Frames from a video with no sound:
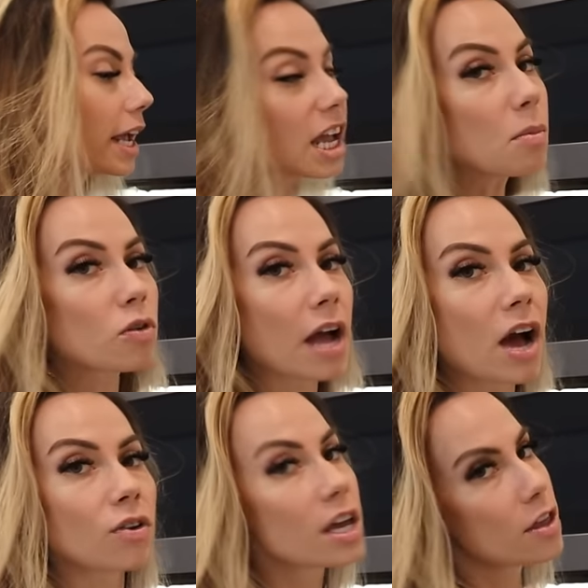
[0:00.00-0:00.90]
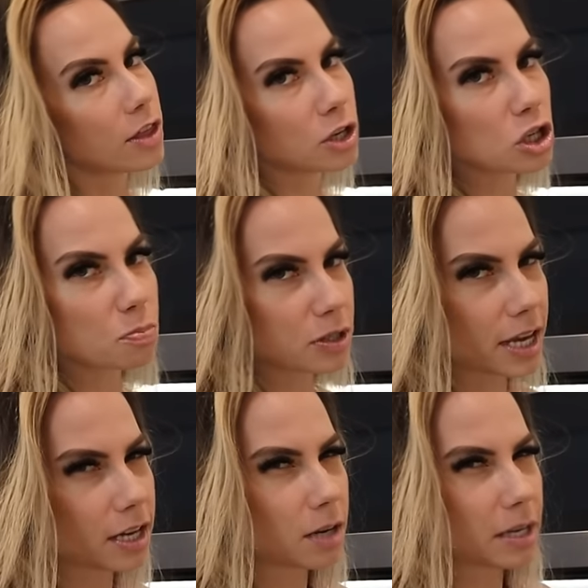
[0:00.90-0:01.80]
I am around, they just
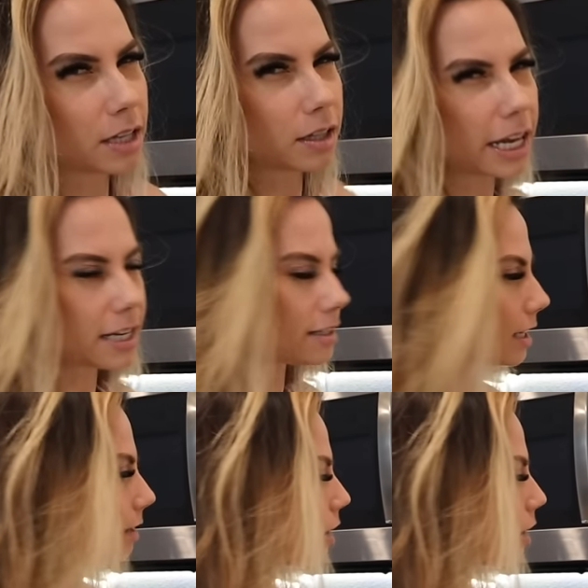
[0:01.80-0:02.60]
pretend to be lazy.